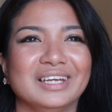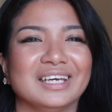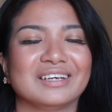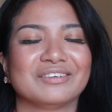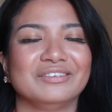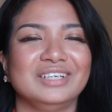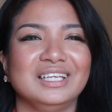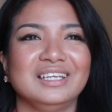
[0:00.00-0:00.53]
like
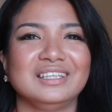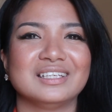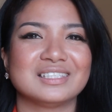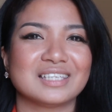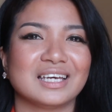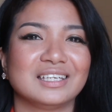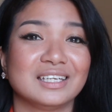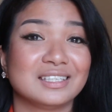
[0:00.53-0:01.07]
really
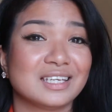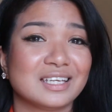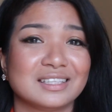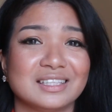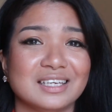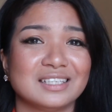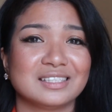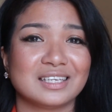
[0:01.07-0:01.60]
decided
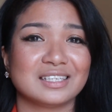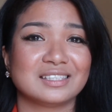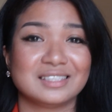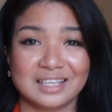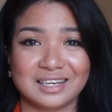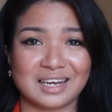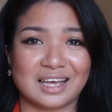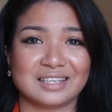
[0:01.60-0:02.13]
that this is
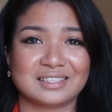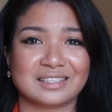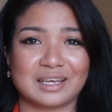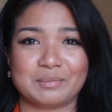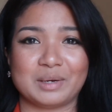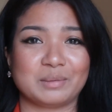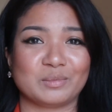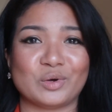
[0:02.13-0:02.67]
the last
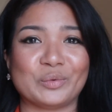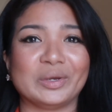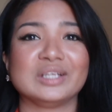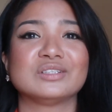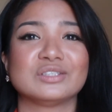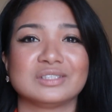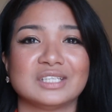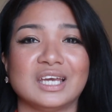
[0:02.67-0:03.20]
time I'm
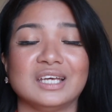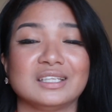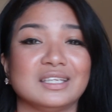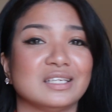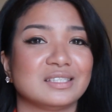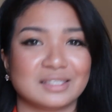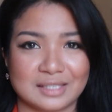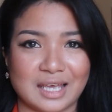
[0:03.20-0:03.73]
going to take
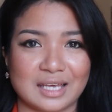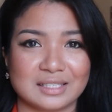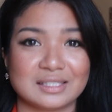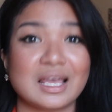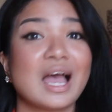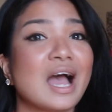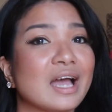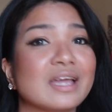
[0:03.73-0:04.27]
this test.
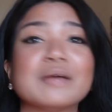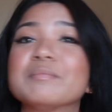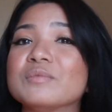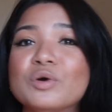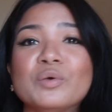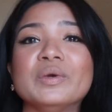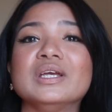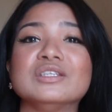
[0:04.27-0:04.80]
I am
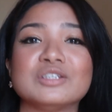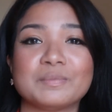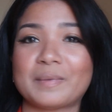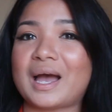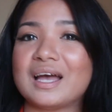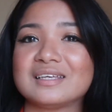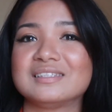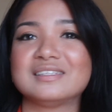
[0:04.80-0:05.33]
going to
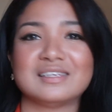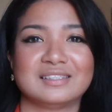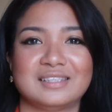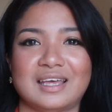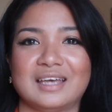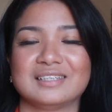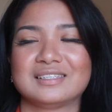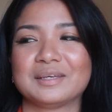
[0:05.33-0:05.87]
pass this
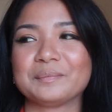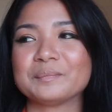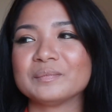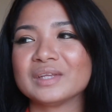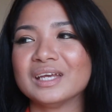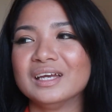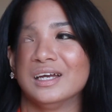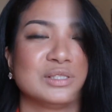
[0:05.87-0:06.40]
test.
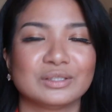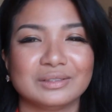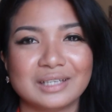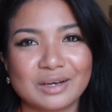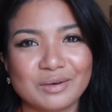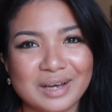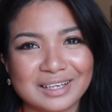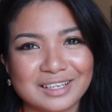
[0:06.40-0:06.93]
So
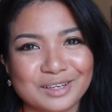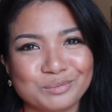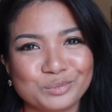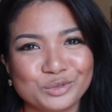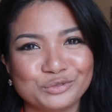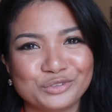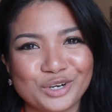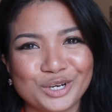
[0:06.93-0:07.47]
now I can
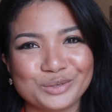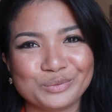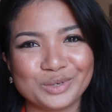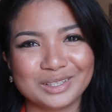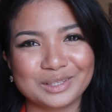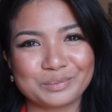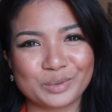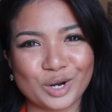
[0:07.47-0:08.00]
move on
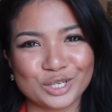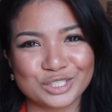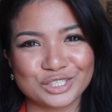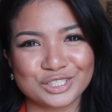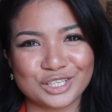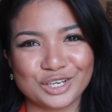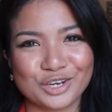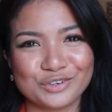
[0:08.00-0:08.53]
with the
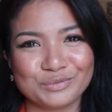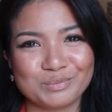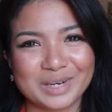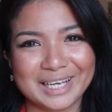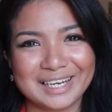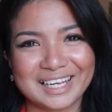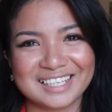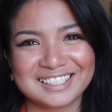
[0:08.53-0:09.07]
processing of
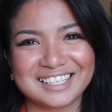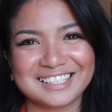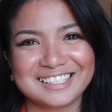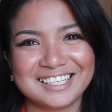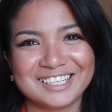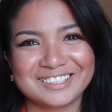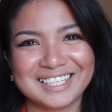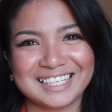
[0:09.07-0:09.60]
my license
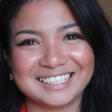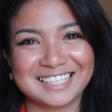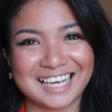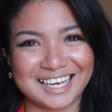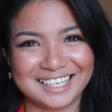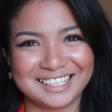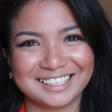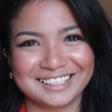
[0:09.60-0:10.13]
here in
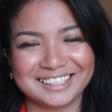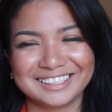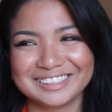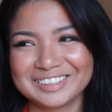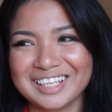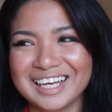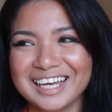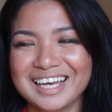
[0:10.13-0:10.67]
Canada.
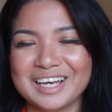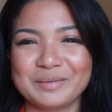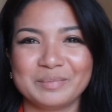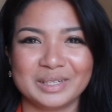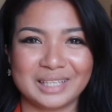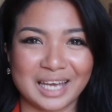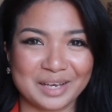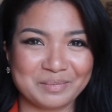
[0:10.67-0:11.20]

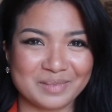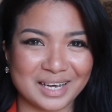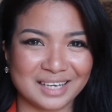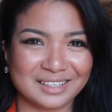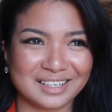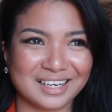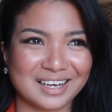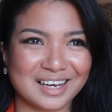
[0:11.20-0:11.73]
But I might